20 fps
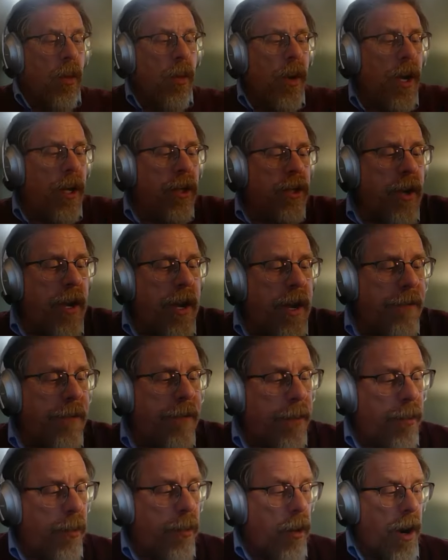We also have
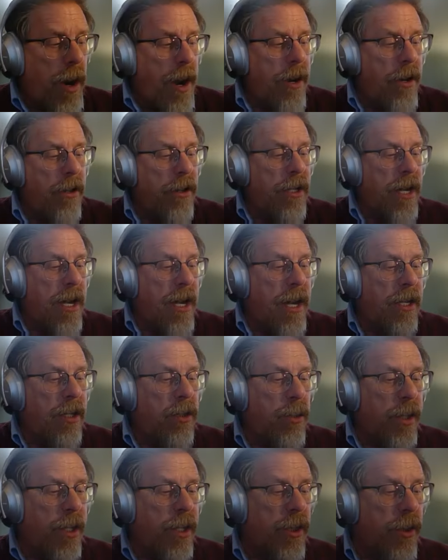to prioritize
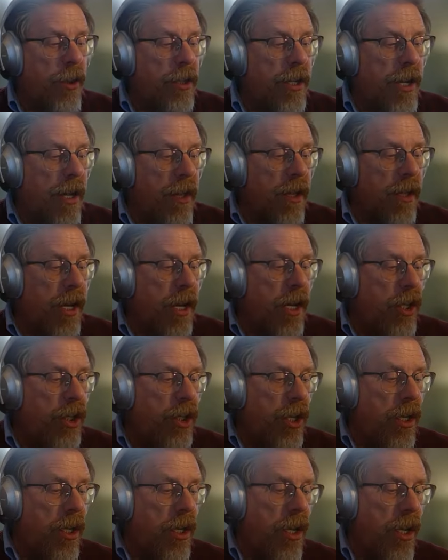resource
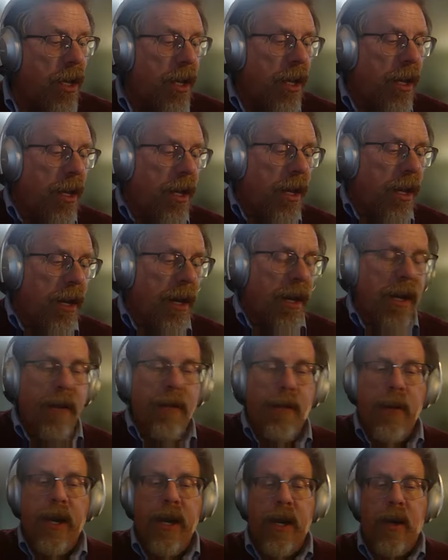allocation.
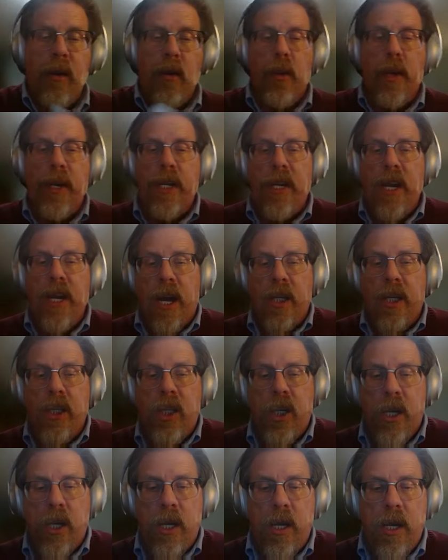If we get a
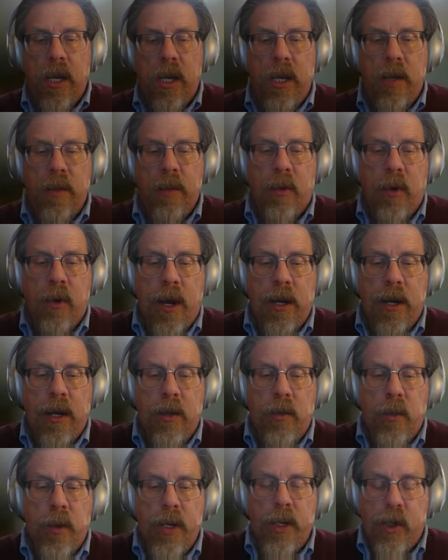reduction in
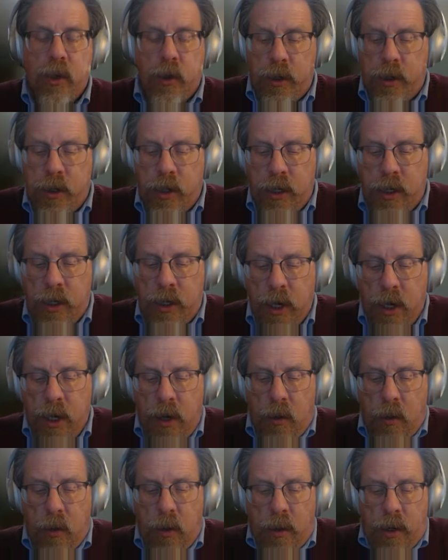resources,
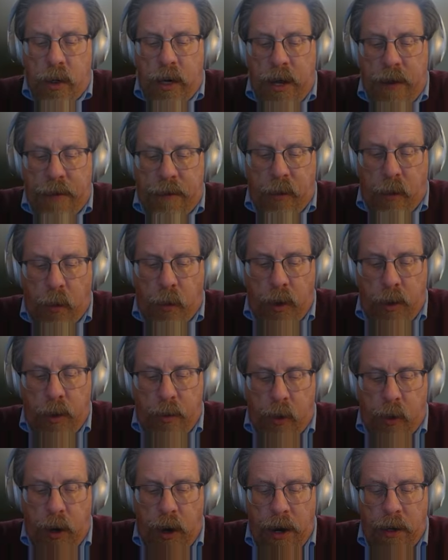we're going to have to
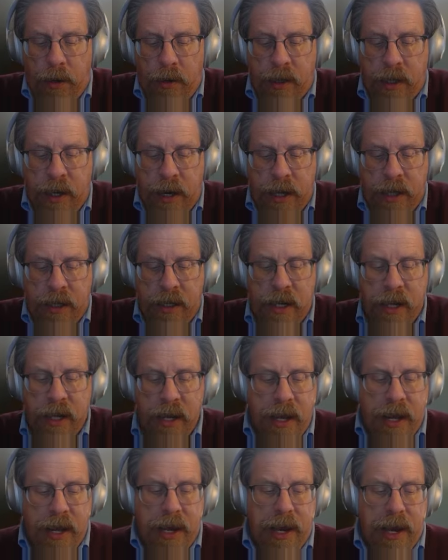reprioritize.
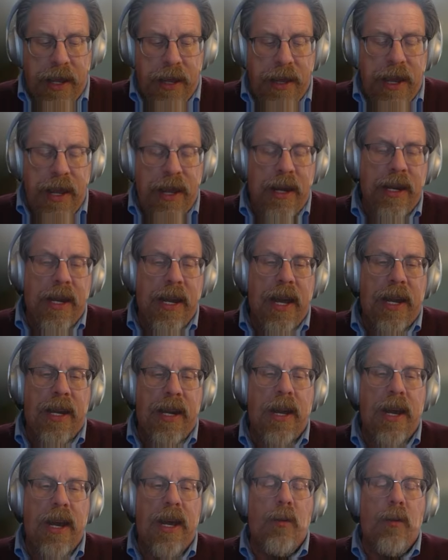And
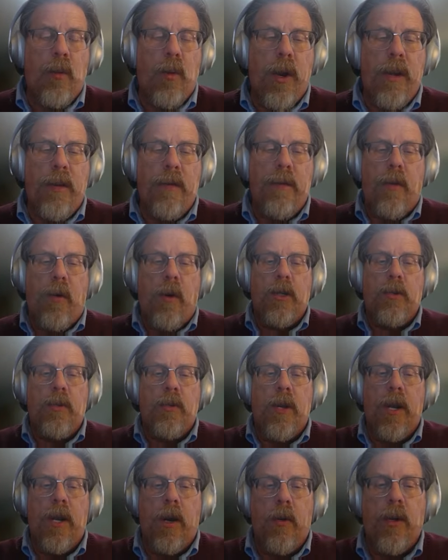again, a
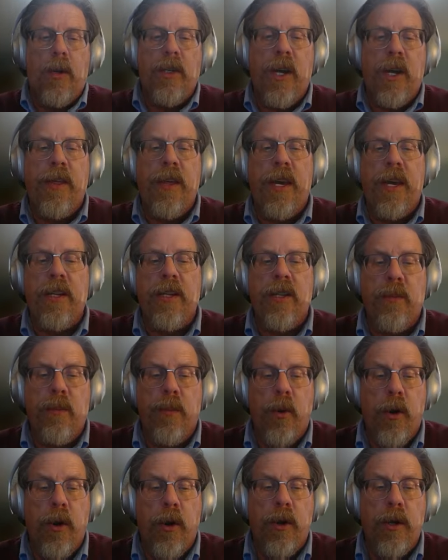reinforcement here, which I think is
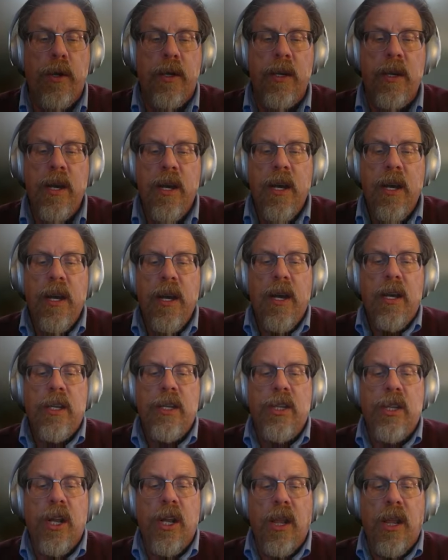important,
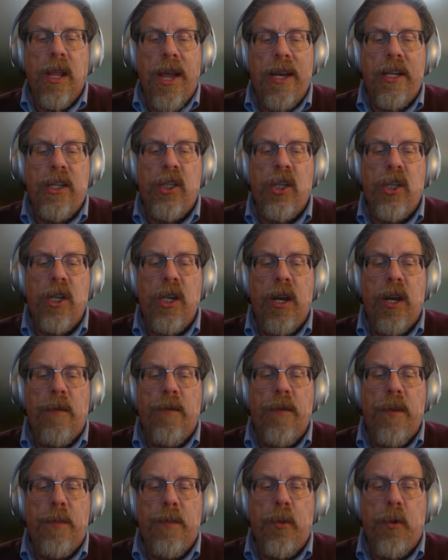selection
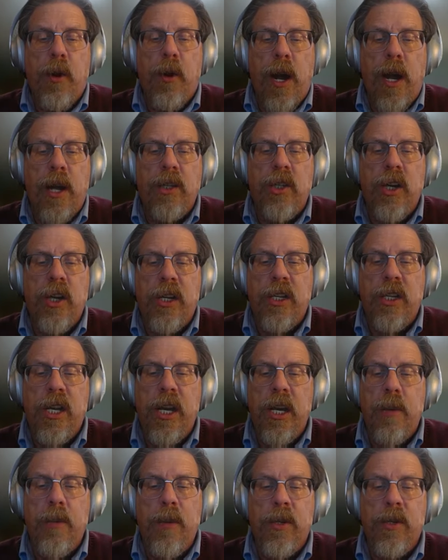of the project
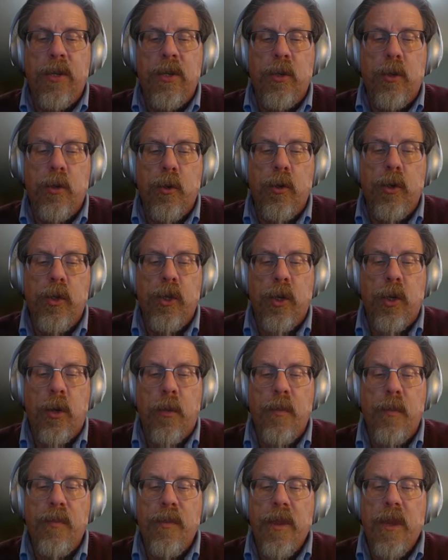team is
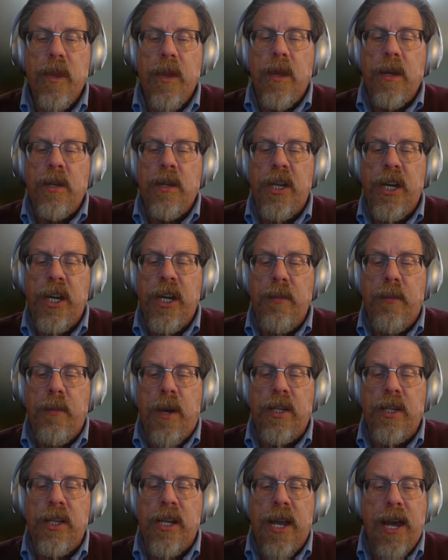crucial. Team
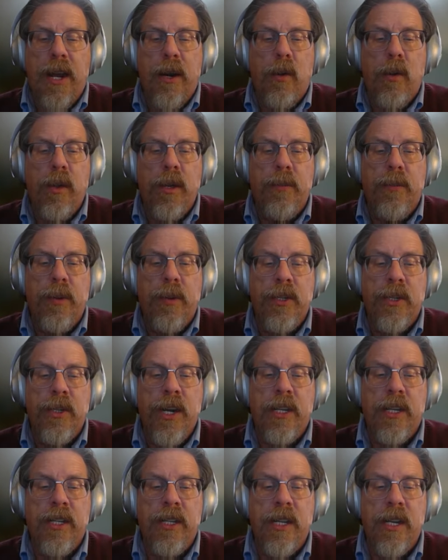must not only
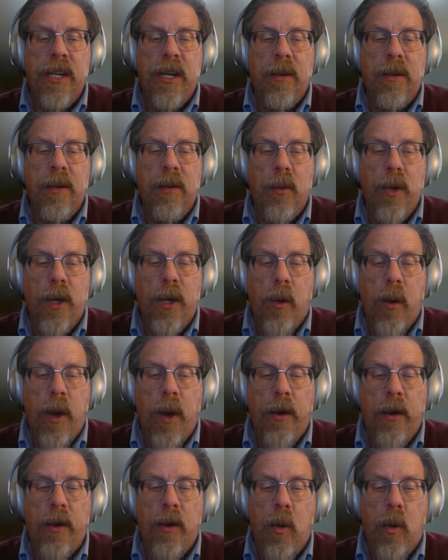possess the
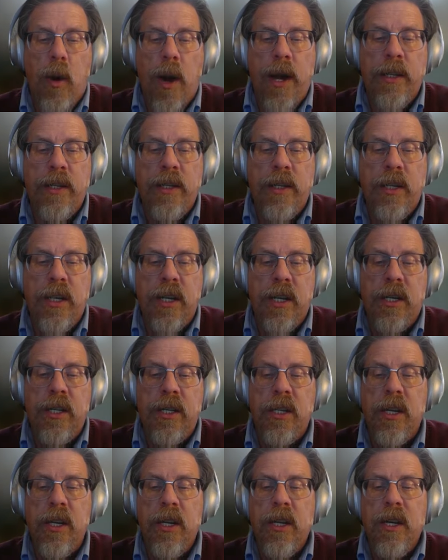required
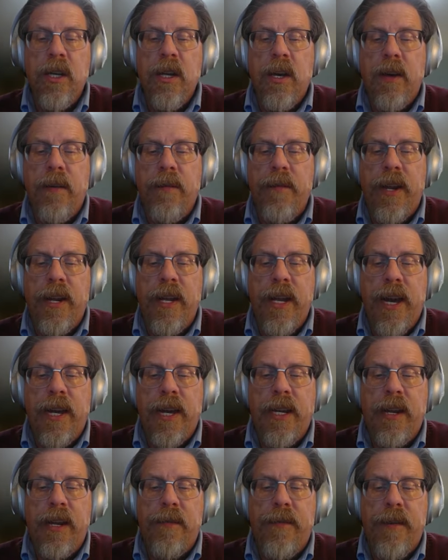quantities of any
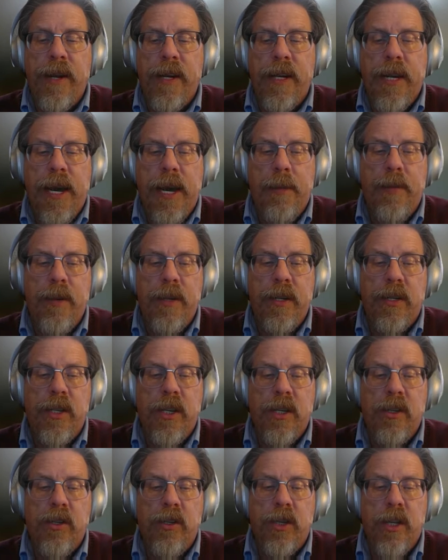identified
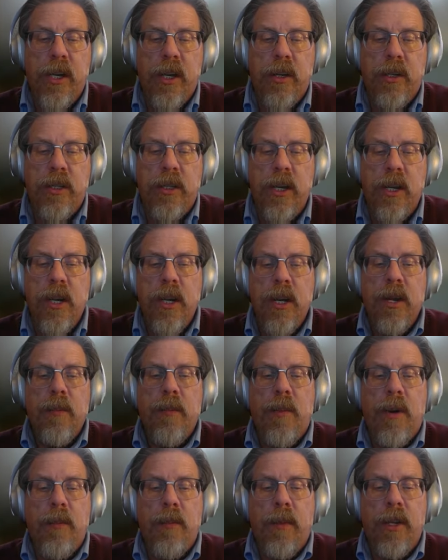competencies or skills,
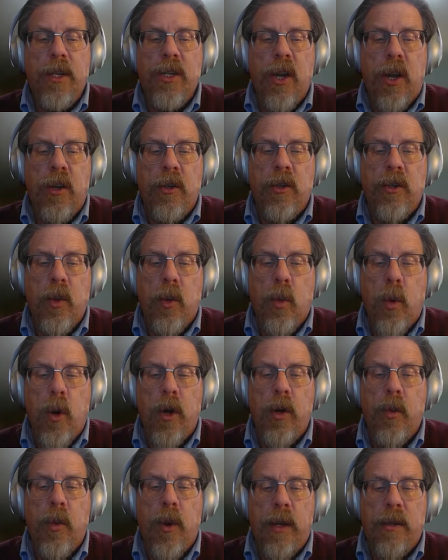but must also
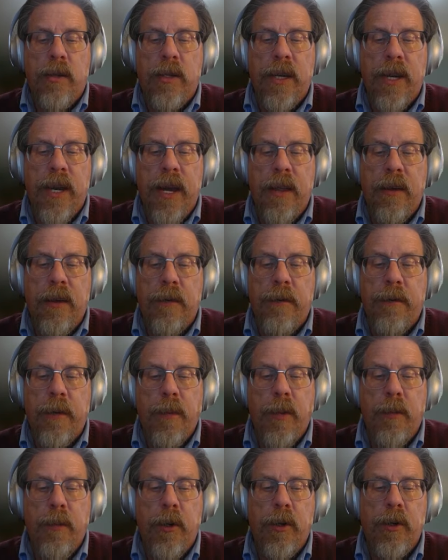work well together
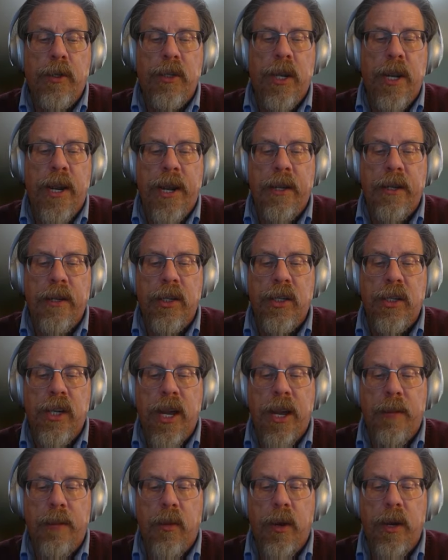from a personality
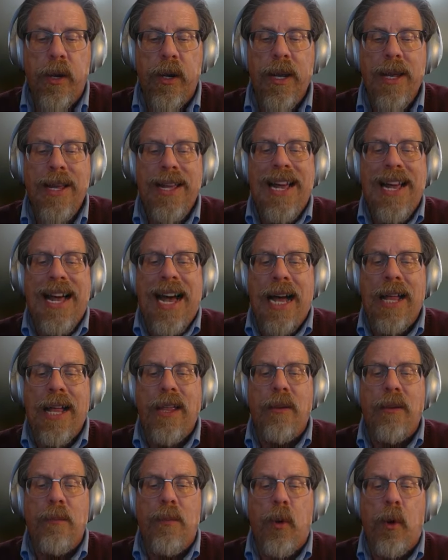standpoint.
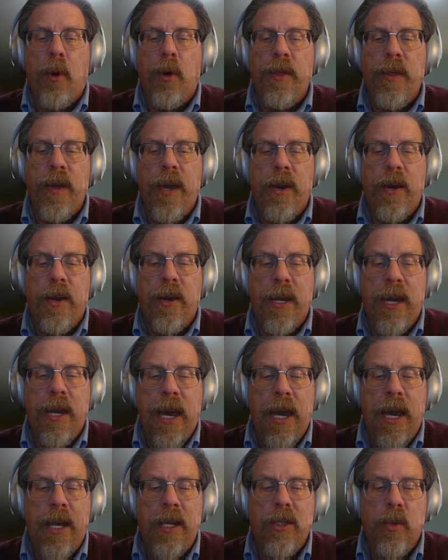Highly important they are
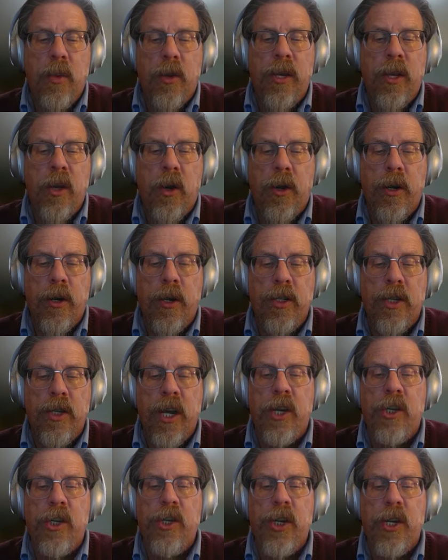engaged with the
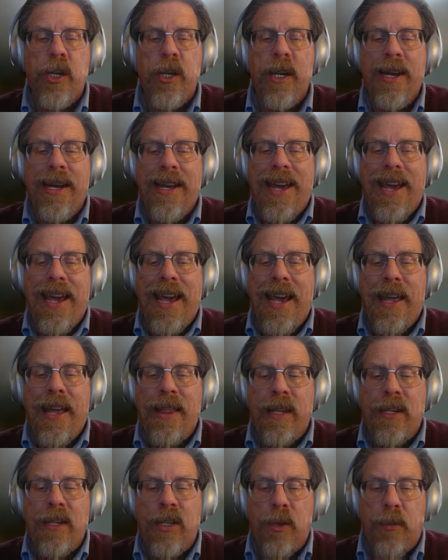organization
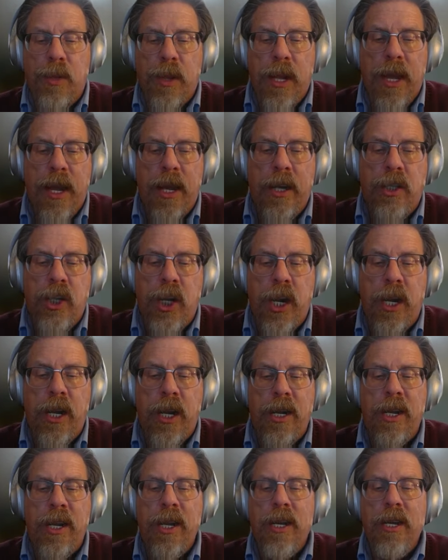and the supply
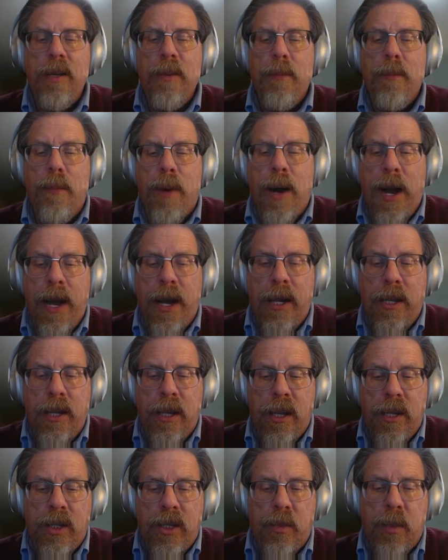chain, buy
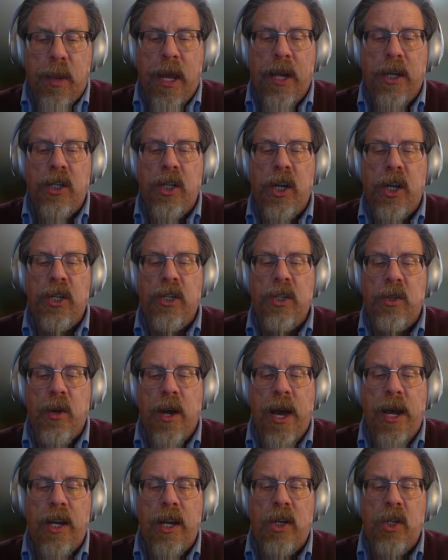into the supply chain
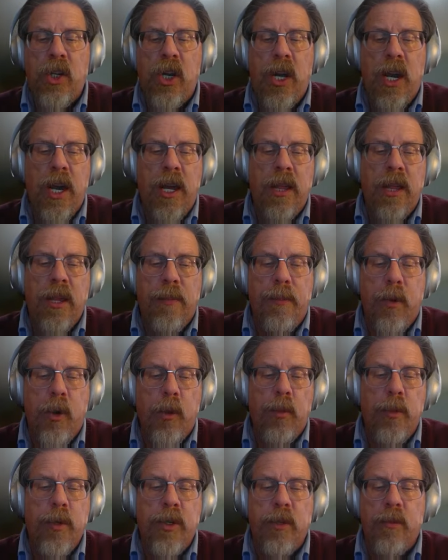strategy and the
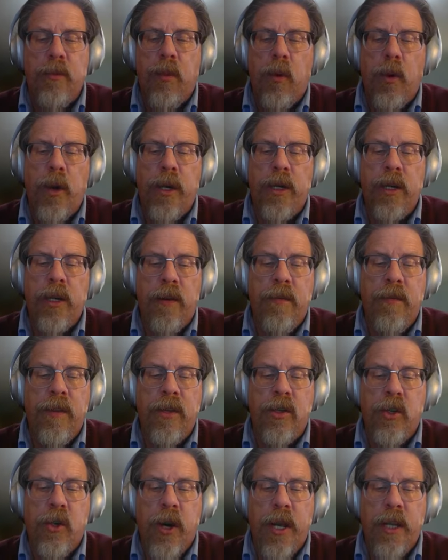purpose and point of the
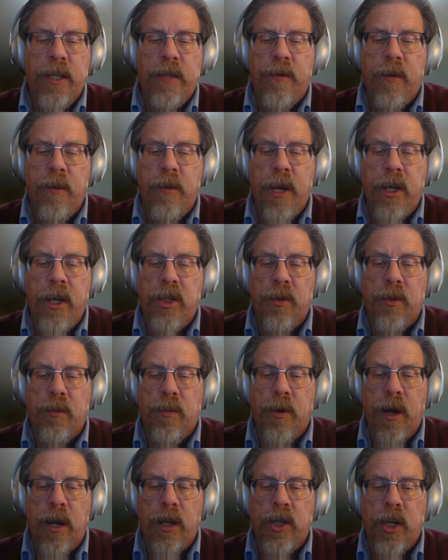transformation
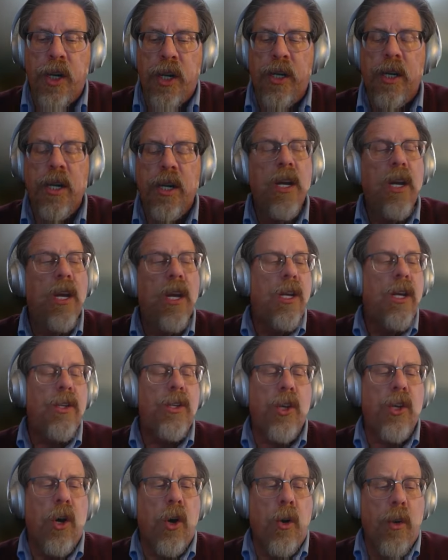project.
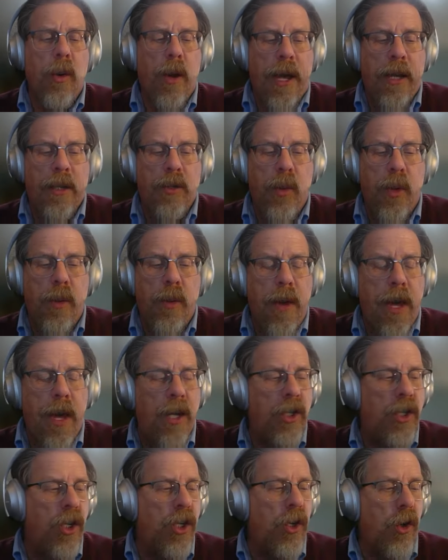So as we
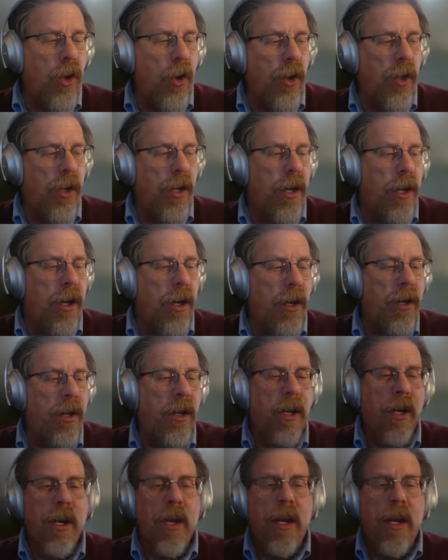mentioned earlier,